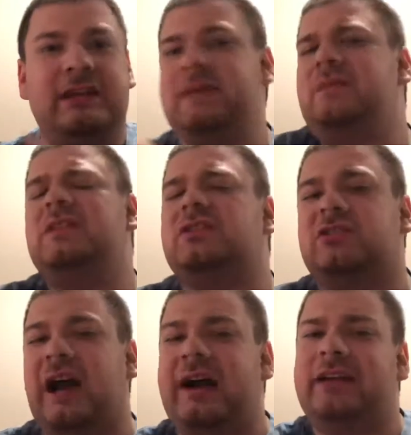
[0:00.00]
And even the
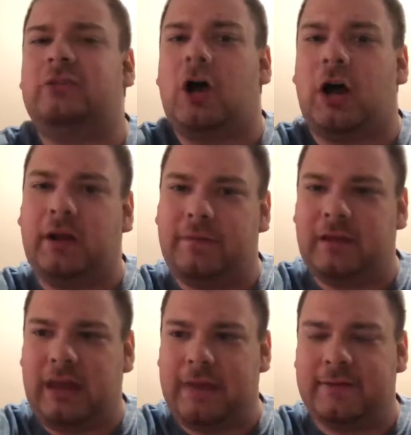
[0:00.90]
dialogue in
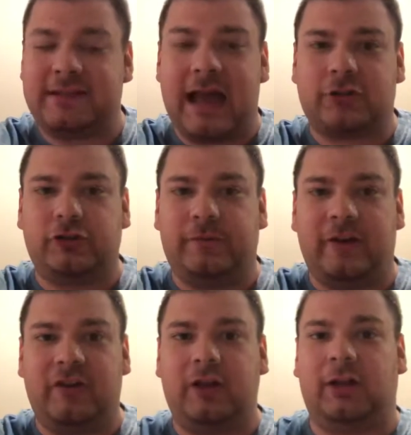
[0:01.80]
the game is actually
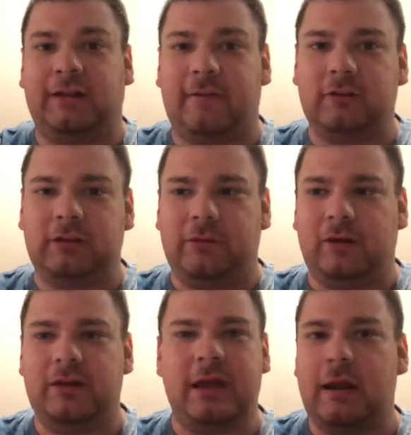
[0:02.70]
very cleverly
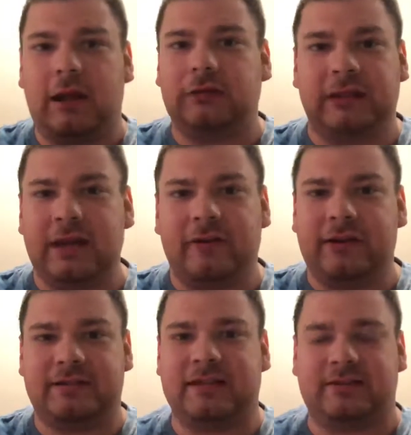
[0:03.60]
written and
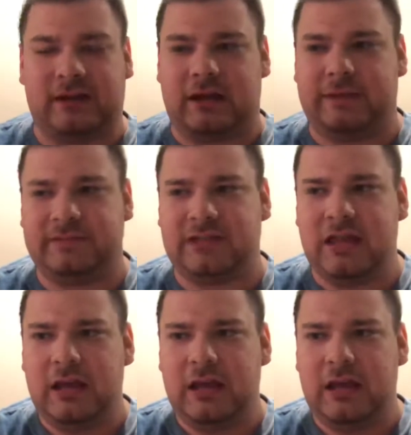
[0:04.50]
hilarious at times.